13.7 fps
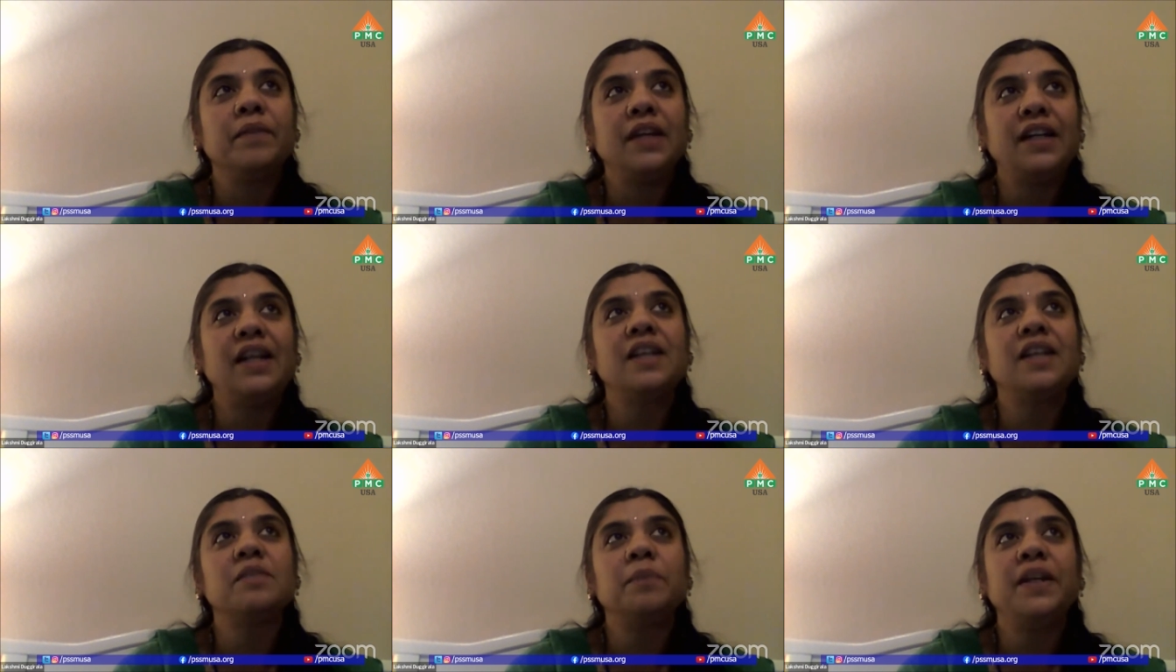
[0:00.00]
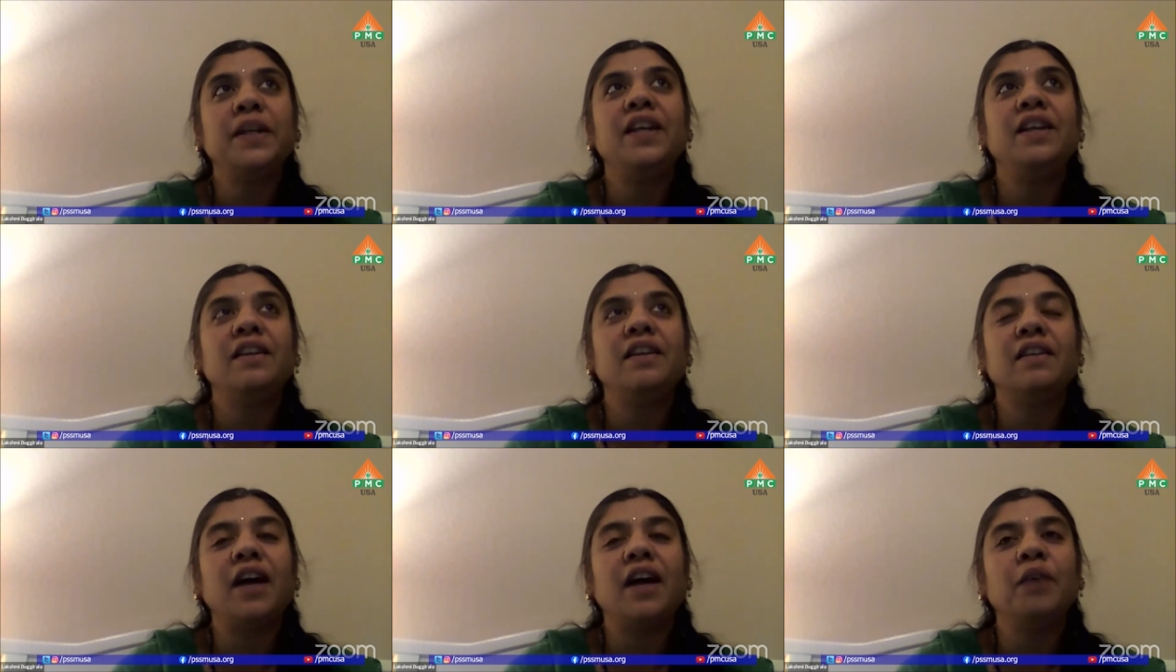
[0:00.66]
it has
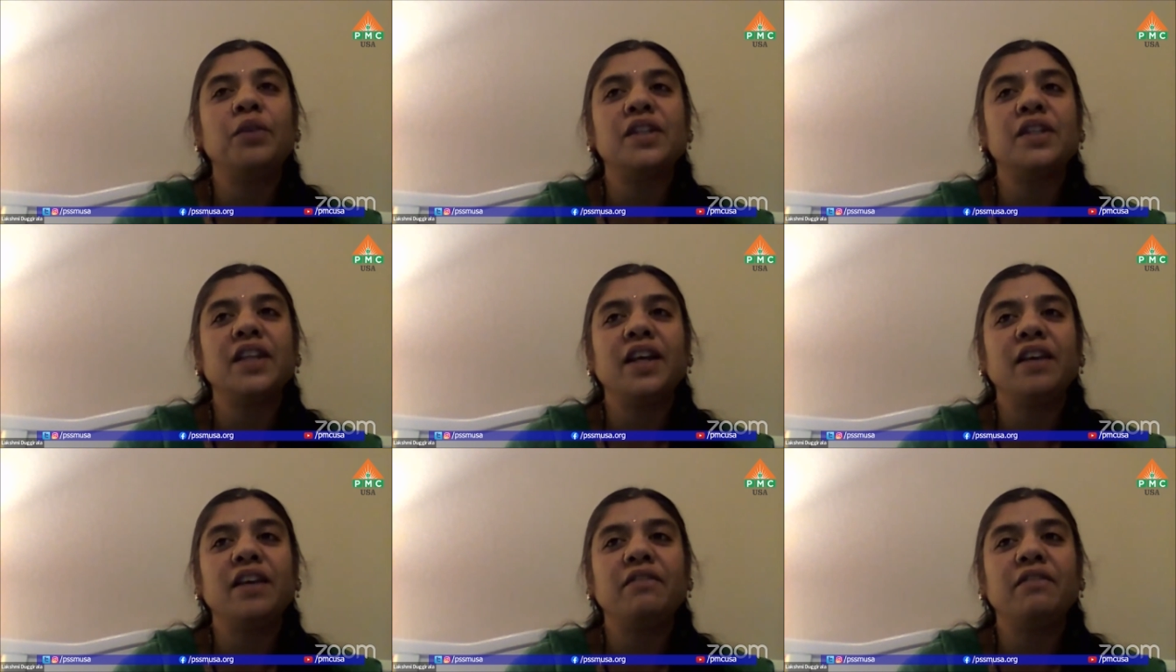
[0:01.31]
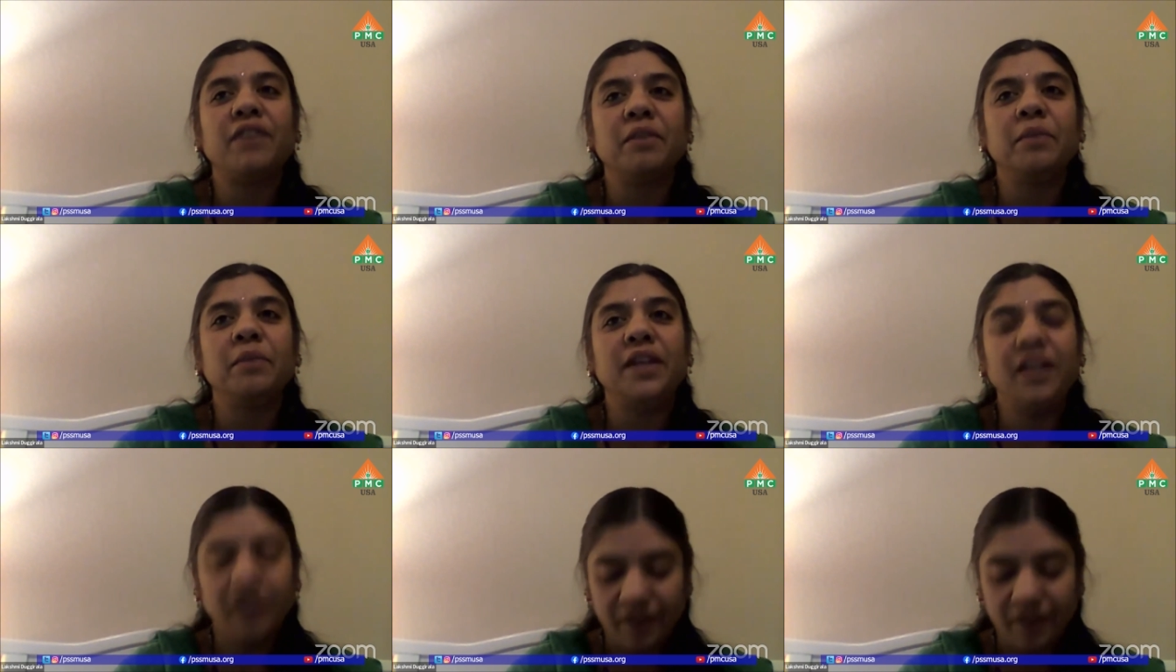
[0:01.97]
been, I would say, for
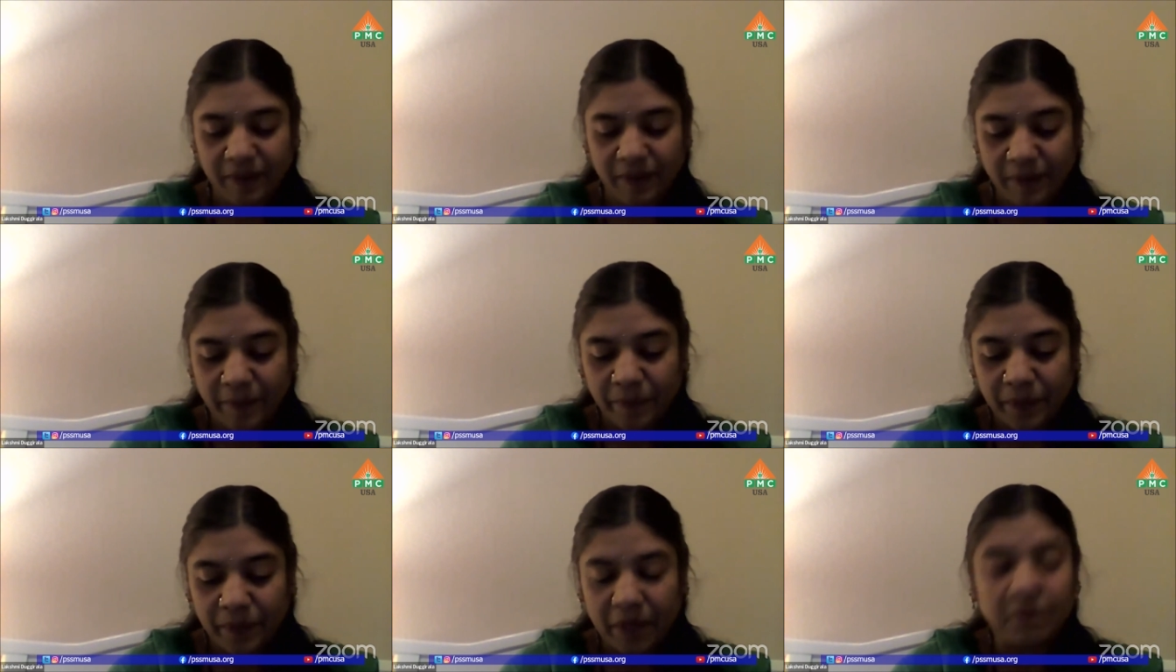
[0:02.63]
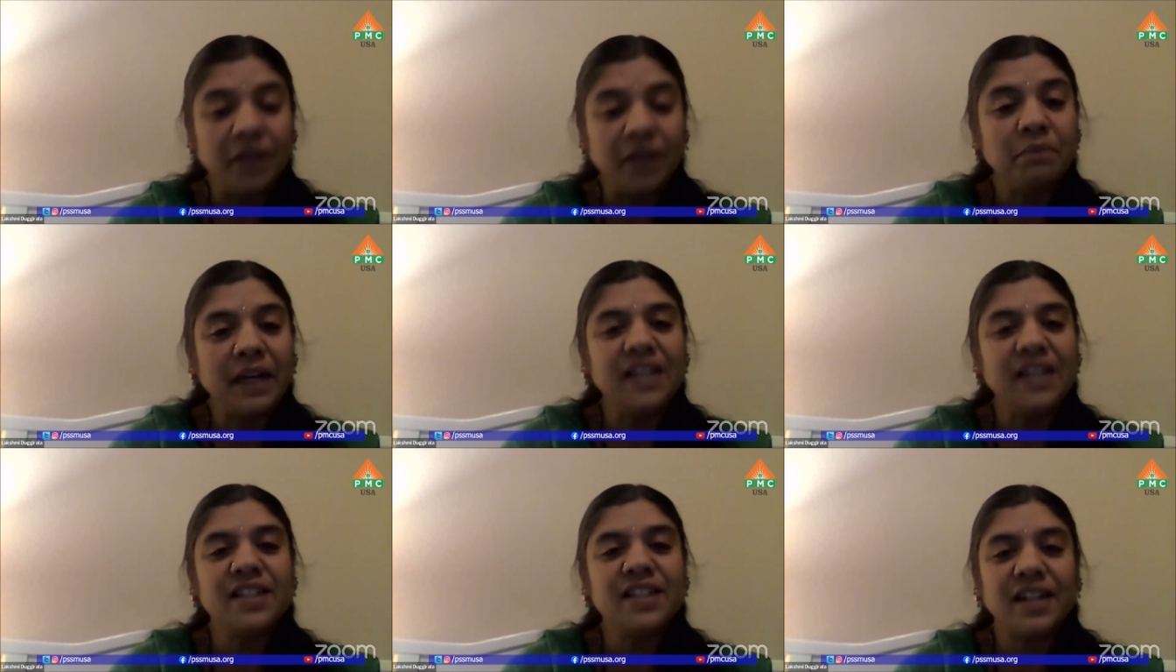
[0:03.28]
me, my
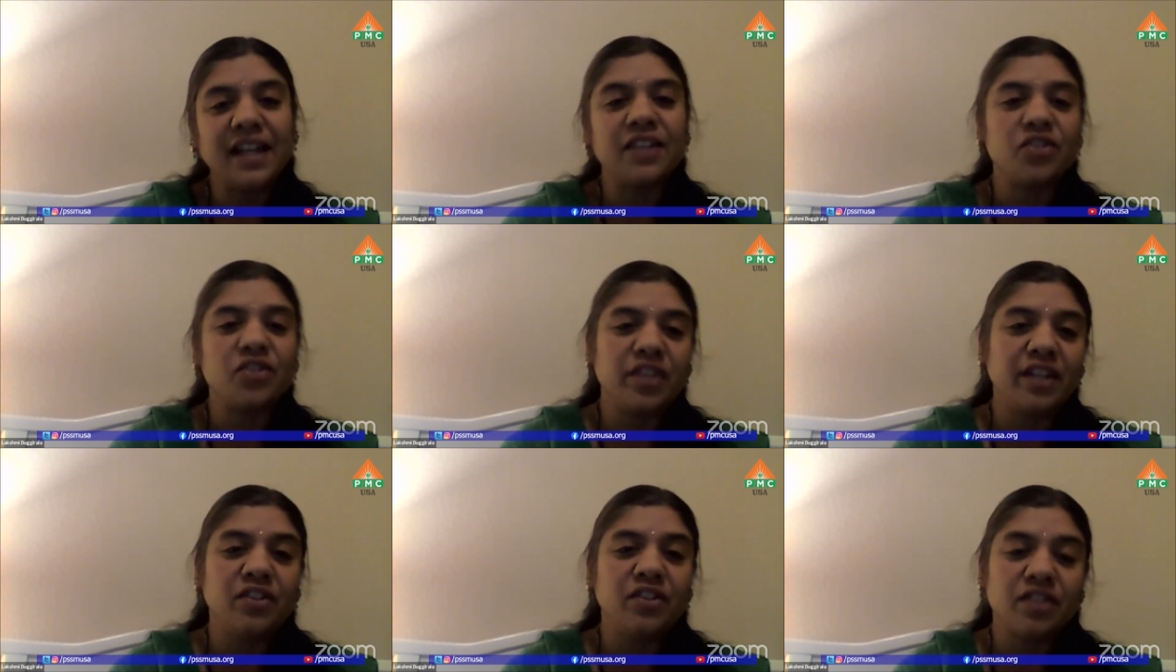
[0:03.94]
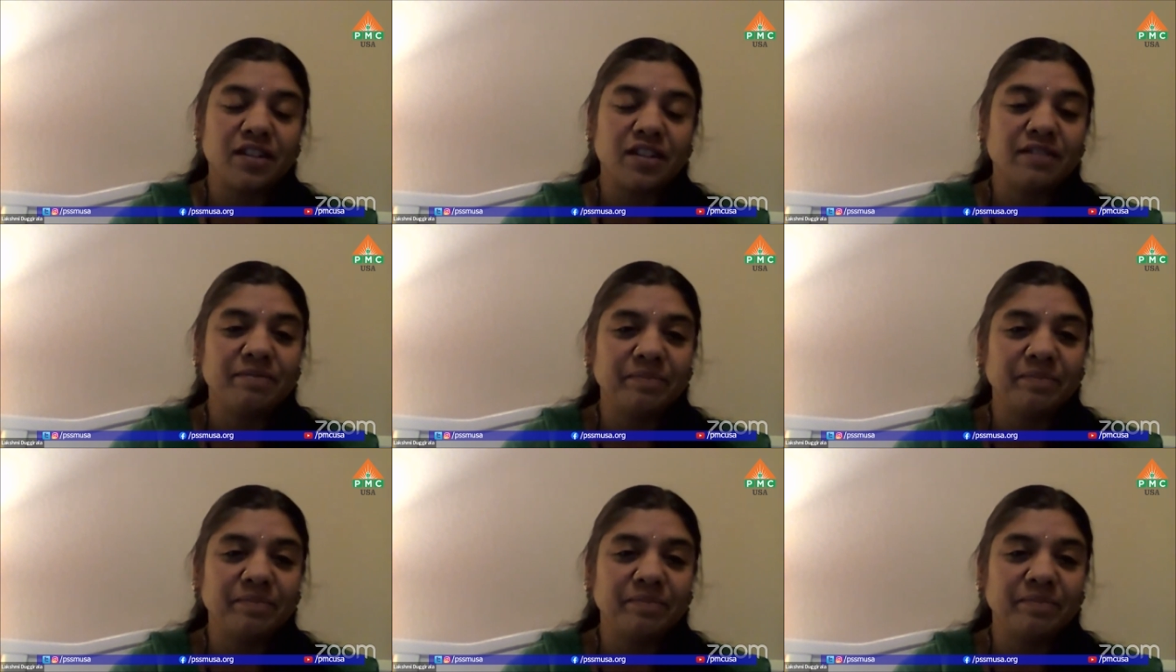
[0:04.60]
mindset has changed.